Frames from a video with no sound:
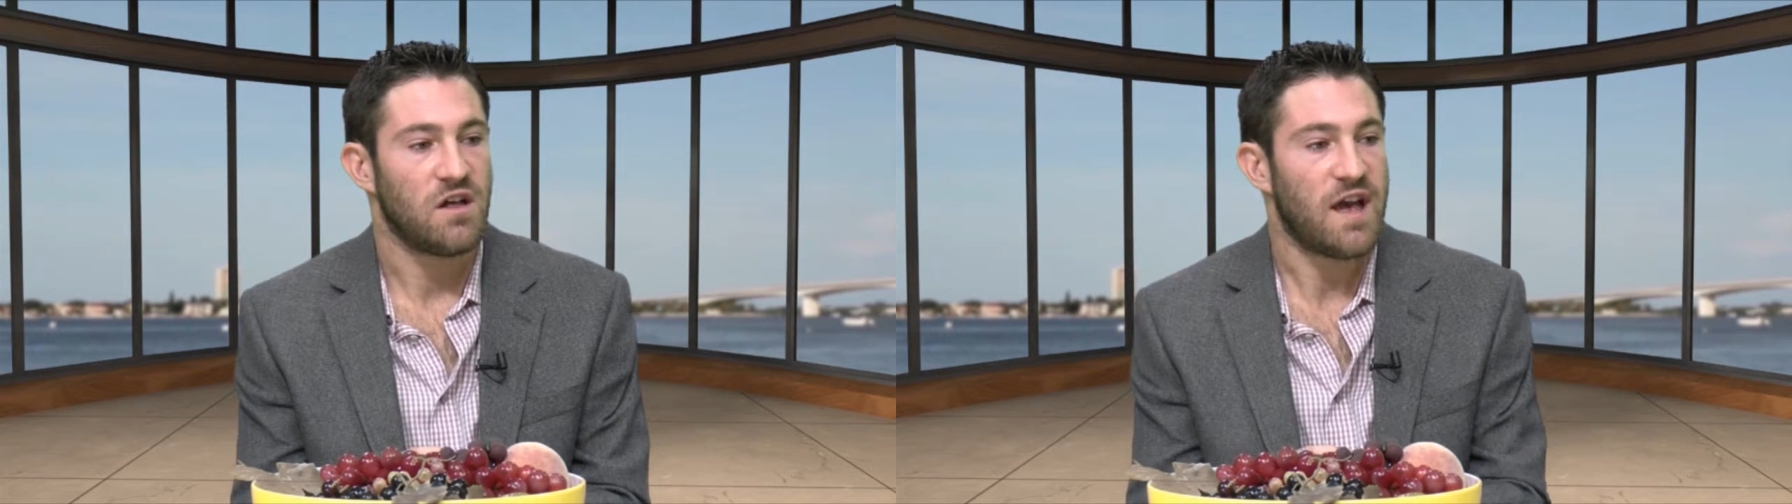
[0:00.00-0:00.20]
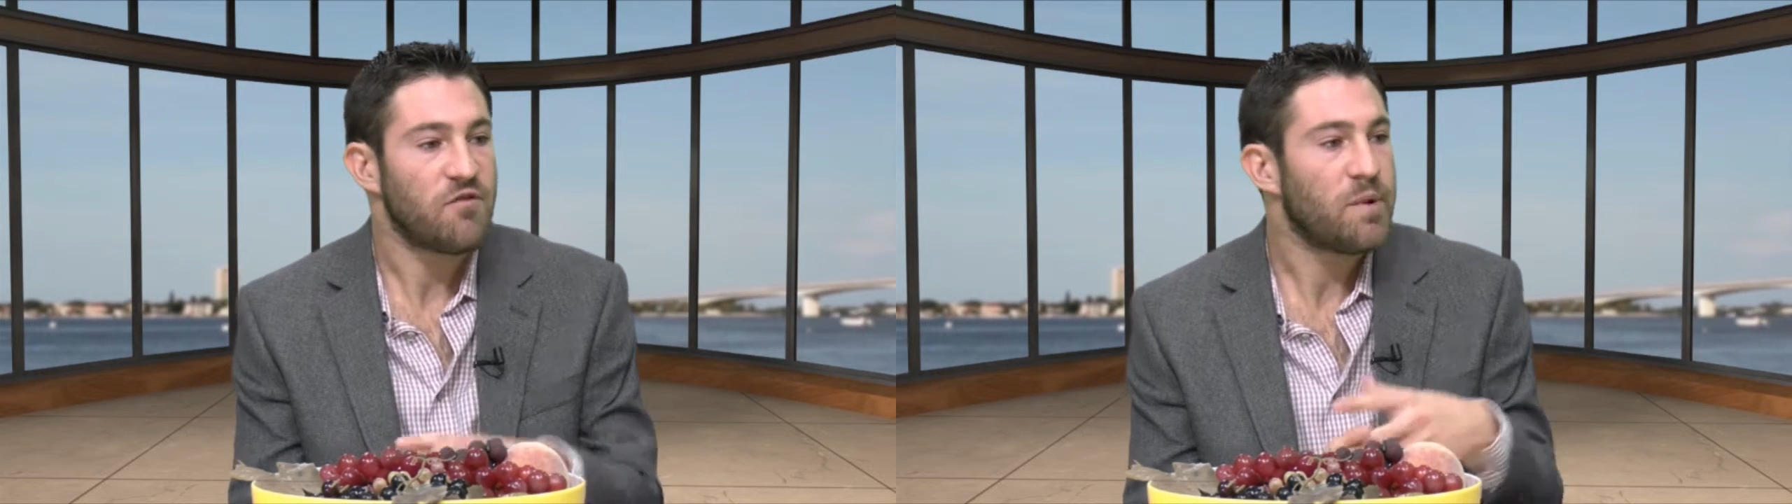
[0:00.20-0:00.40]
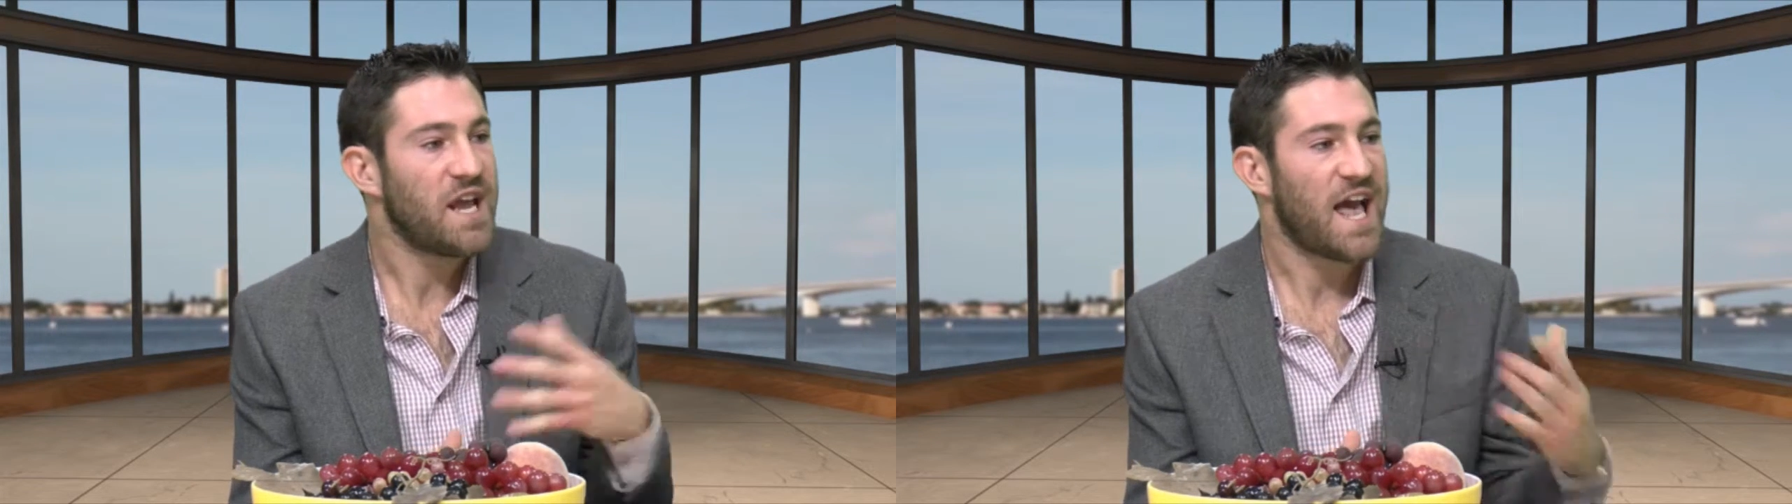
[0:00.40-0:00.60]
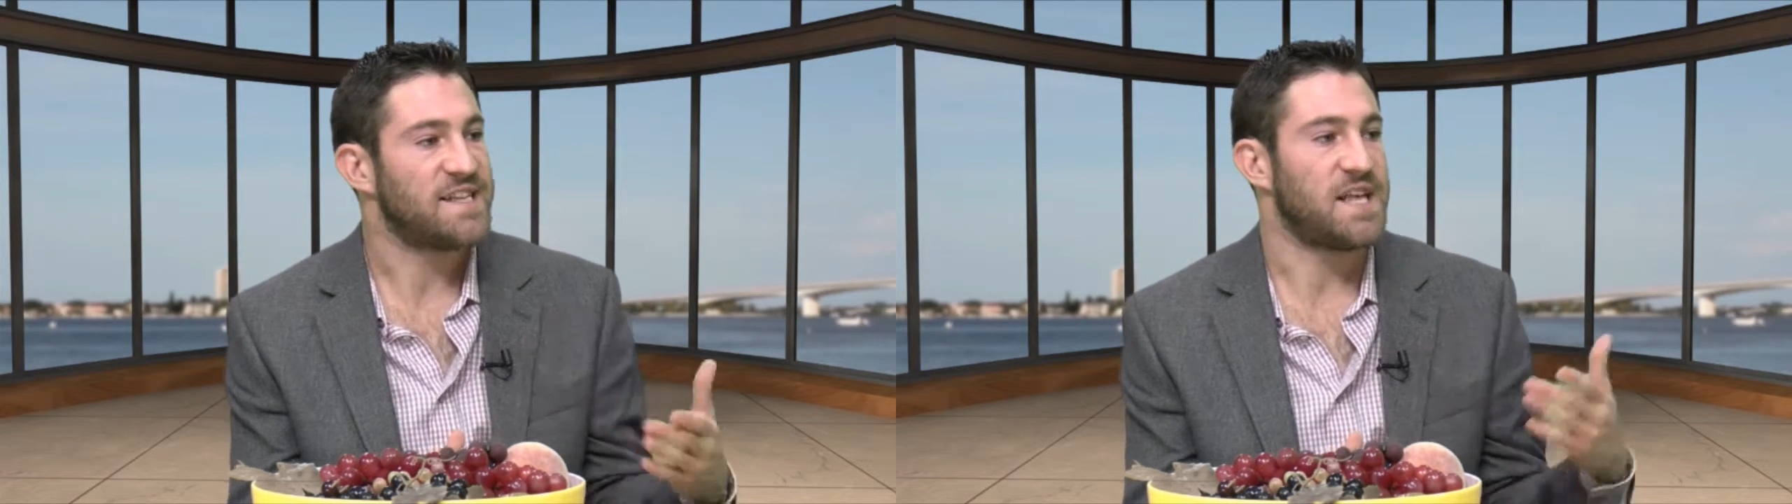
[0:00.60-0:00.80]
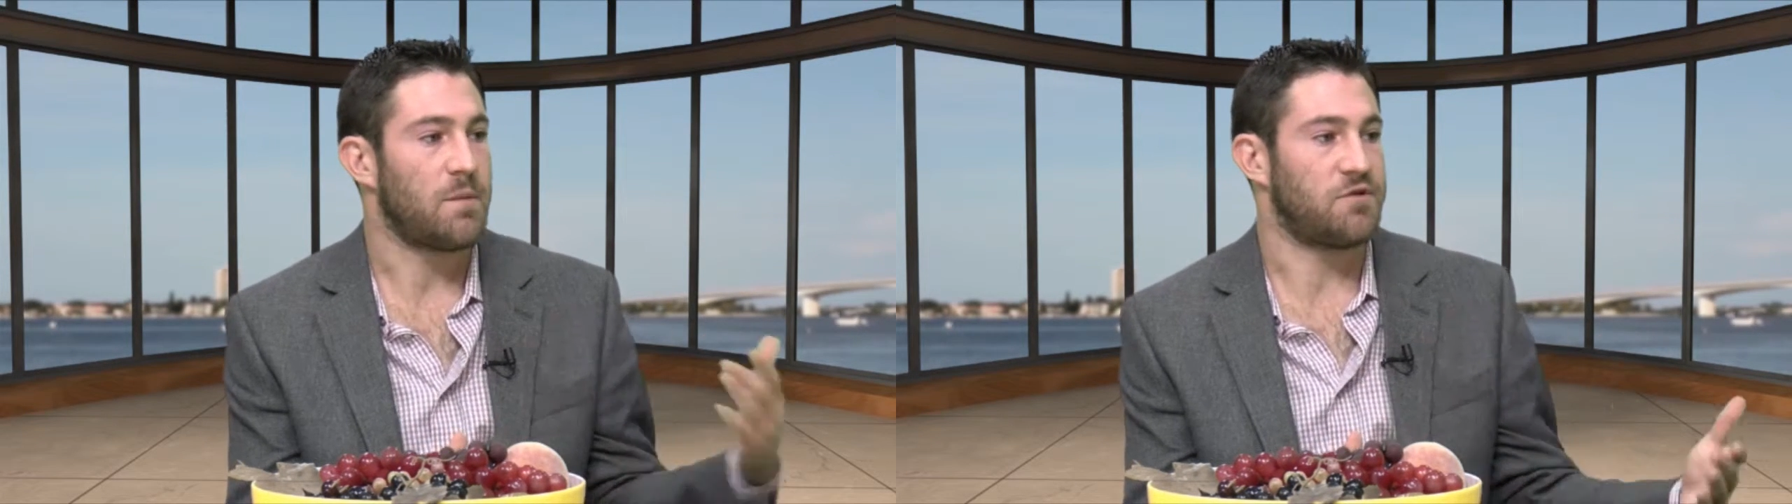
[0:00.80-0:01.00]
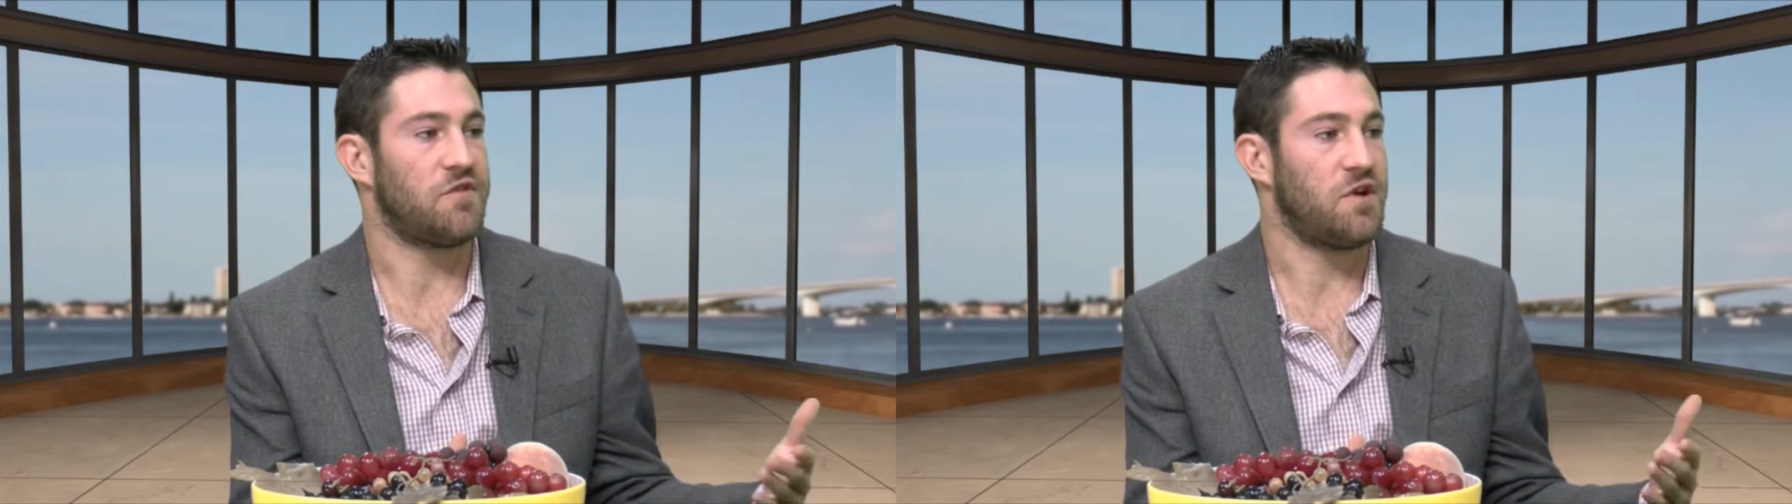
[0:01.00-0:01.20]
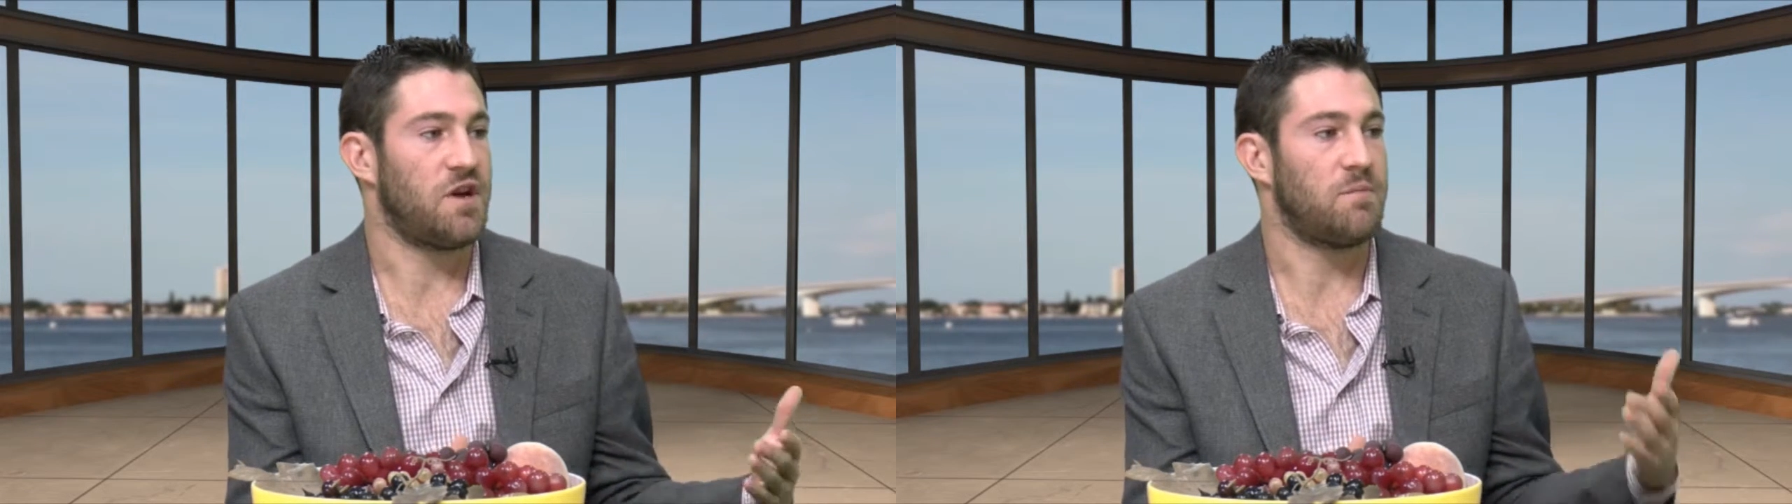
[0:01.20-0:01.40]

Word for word: everybody has the opportunity